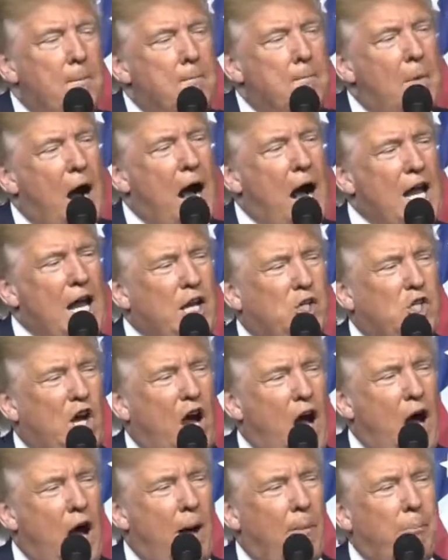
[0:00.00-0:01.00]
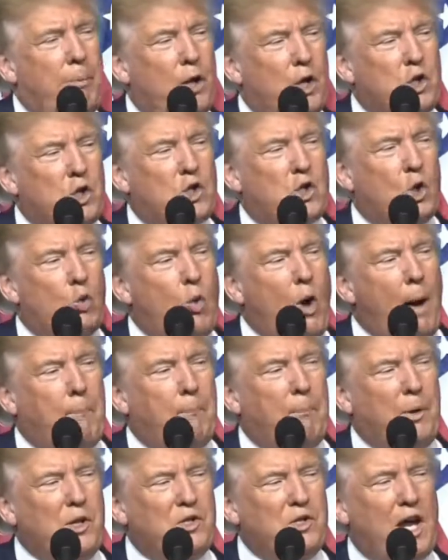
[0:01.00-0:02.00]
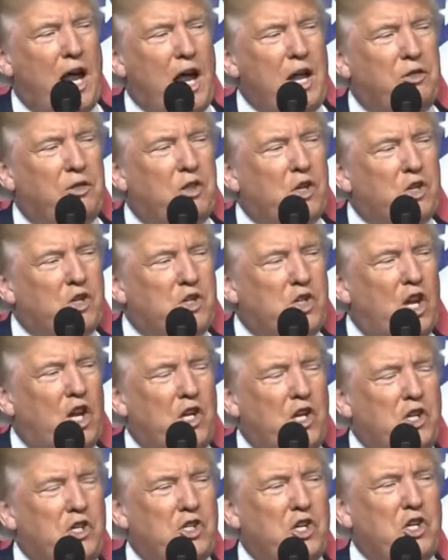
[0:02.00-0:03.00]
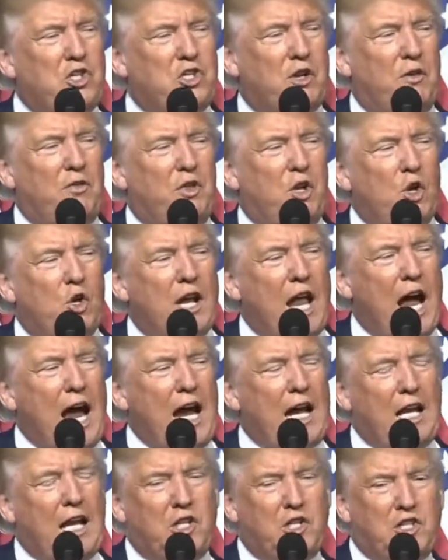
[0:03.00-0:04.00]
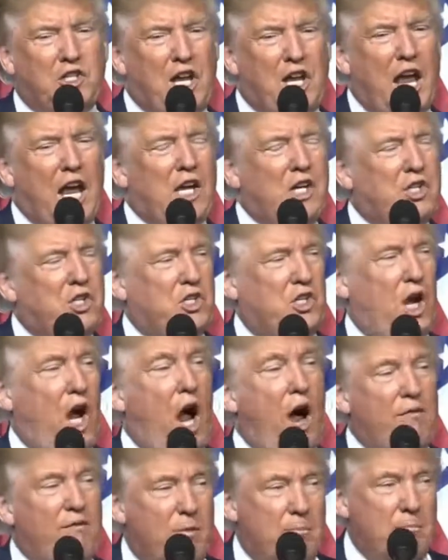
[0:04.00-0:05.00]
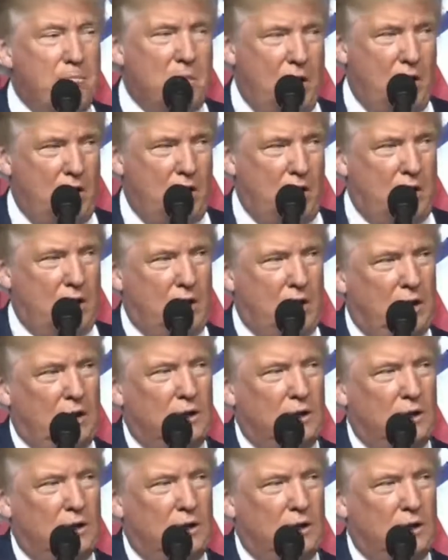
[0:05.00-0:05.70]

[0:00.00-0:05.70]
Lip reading: My job is to represent the citizens of the United States of America.